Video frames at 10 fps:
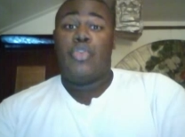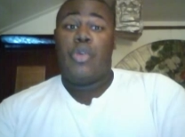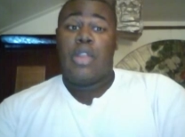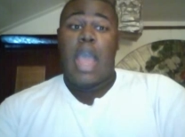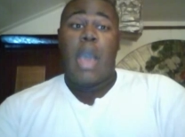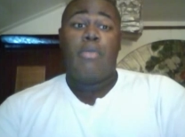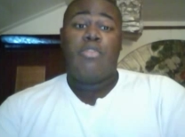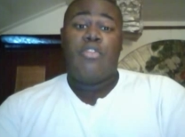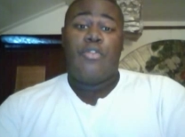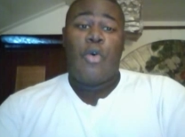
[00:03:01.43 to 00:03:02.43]
is doing now,
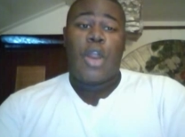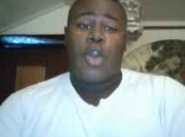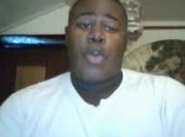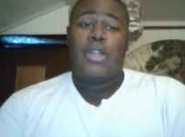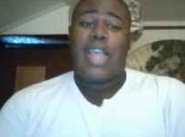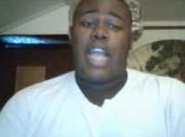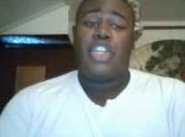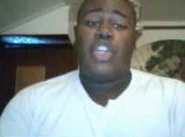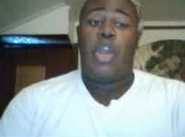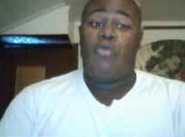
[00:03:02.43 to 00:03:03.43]
moving forward, I heard he's
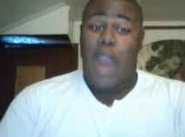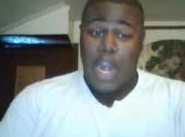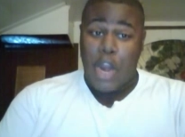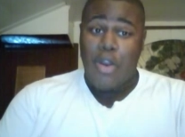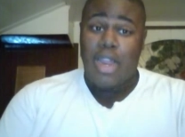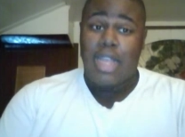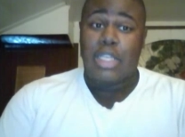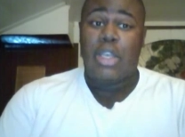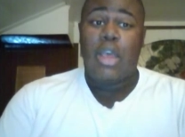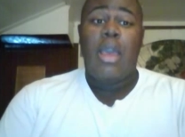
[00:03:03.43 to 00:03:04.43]
actually a writer and
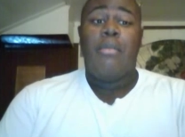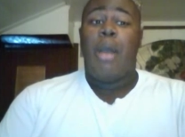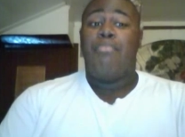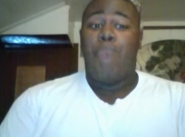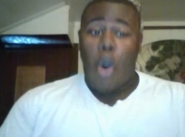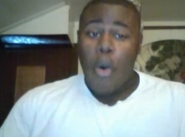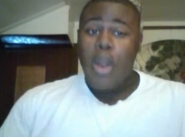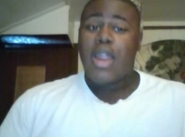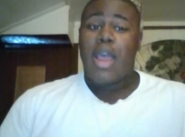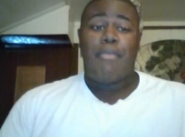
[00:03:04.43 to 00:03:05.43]
he's a
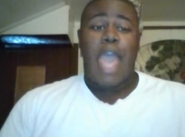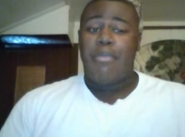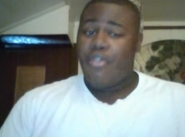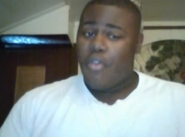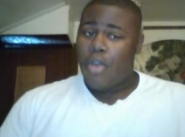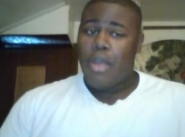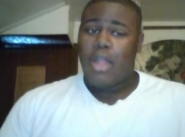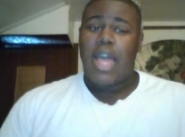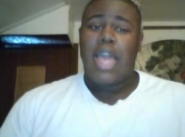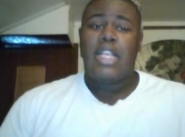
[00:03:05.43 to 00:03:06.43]
poet, and I'm happy for him.
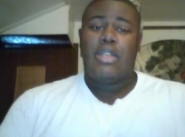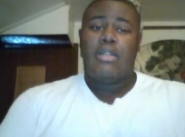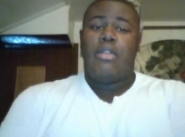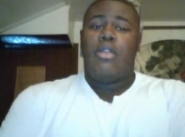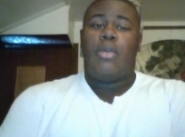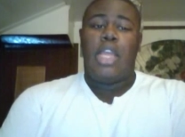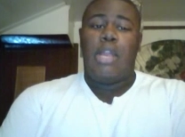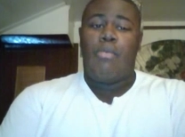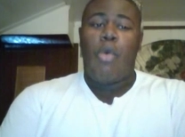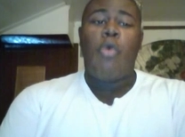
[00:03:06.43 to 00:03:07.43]
I'm glad he's, you know,
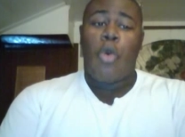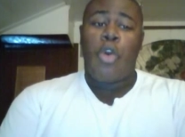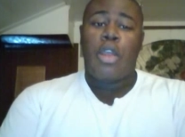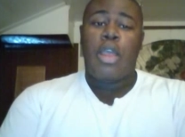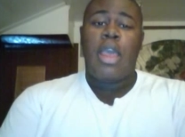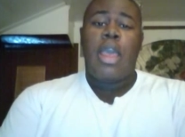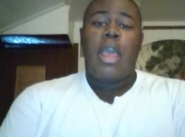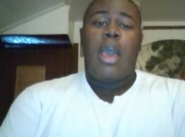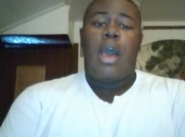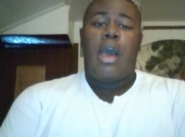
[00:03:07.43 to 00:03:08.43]
getting more work
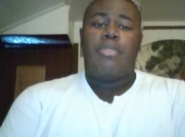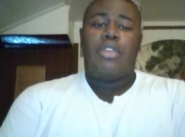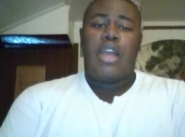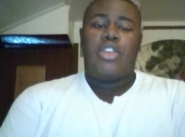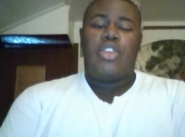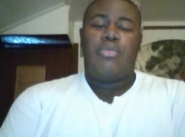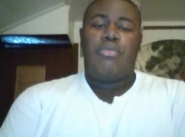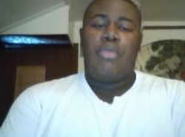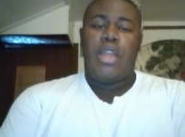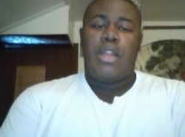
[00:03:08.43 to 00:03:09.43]
besides
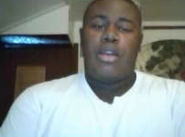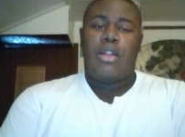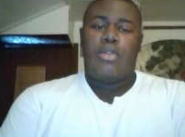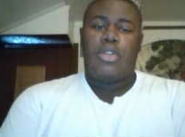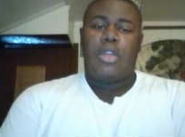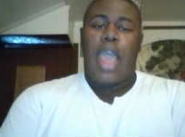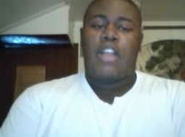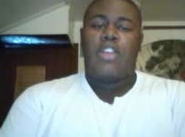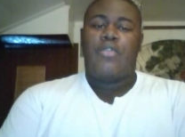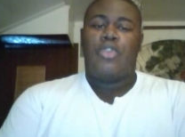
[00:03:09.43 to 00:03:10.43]
being, you know, just an
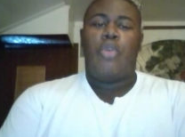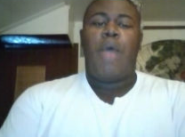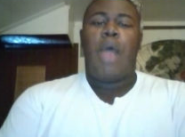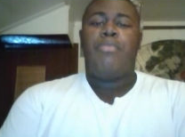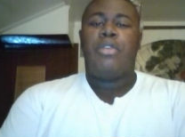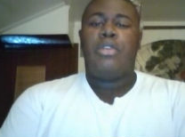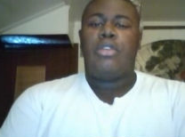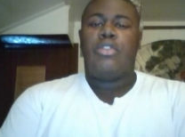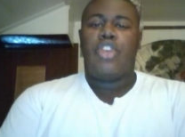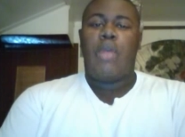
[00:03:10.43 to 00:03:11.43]
actor for soap
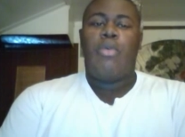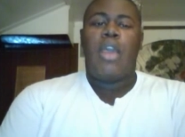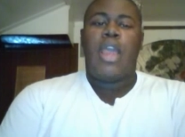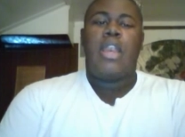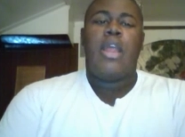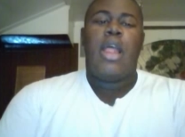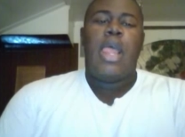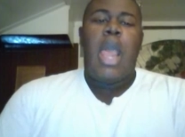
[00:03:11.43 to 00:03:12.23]
operas in general. And